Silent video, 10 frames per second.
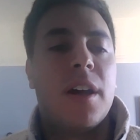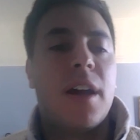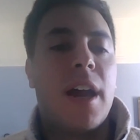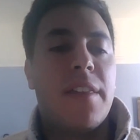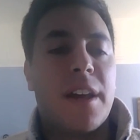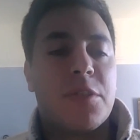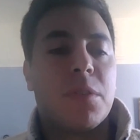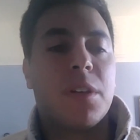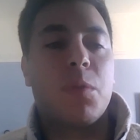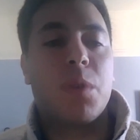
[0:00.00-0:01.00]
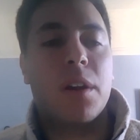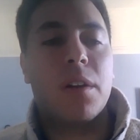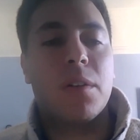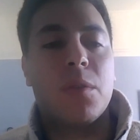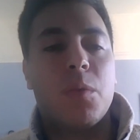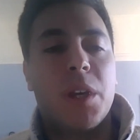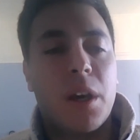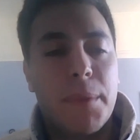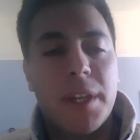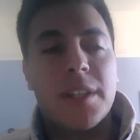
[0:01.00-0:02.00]
And that's really where we
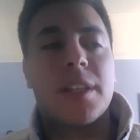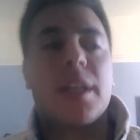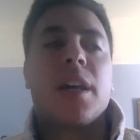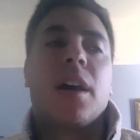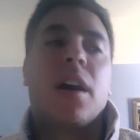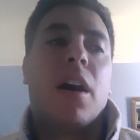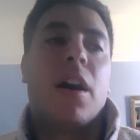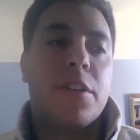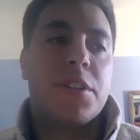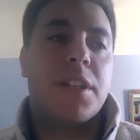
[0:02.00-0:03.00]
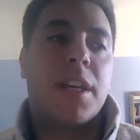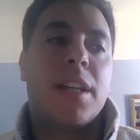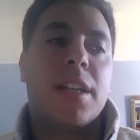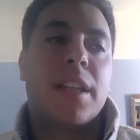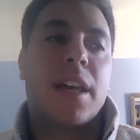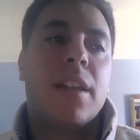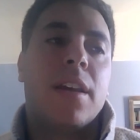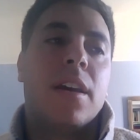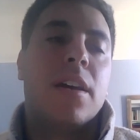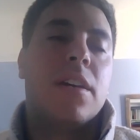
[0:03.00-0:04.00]
come in, is like understanding that
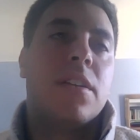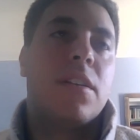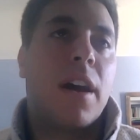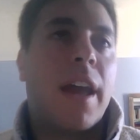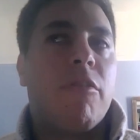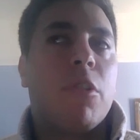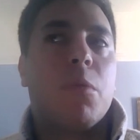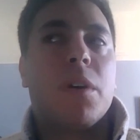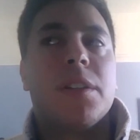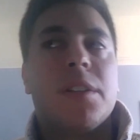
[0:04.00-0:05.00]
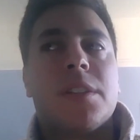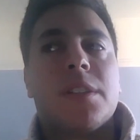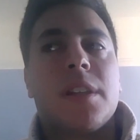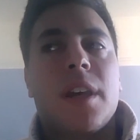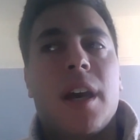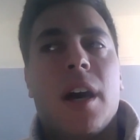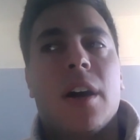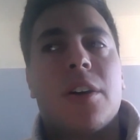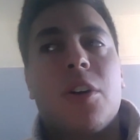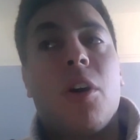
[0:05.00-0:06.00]
not everyone's a
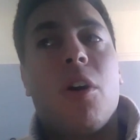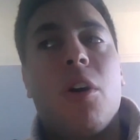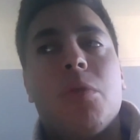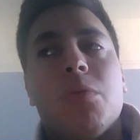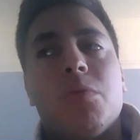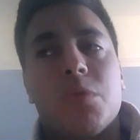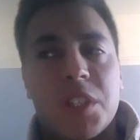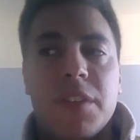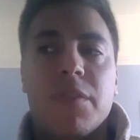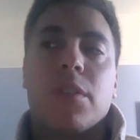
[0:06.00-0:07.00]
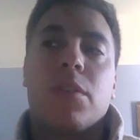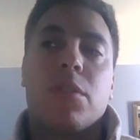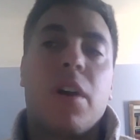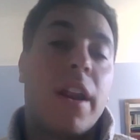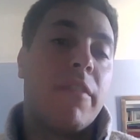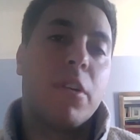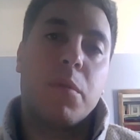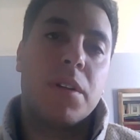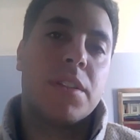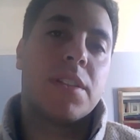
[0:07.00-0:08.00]
call receiver, or not
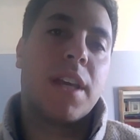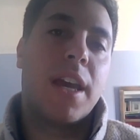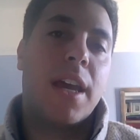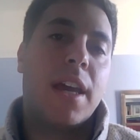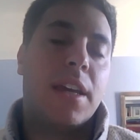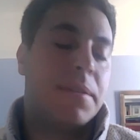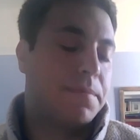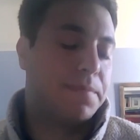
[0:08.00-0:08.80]
everyone's a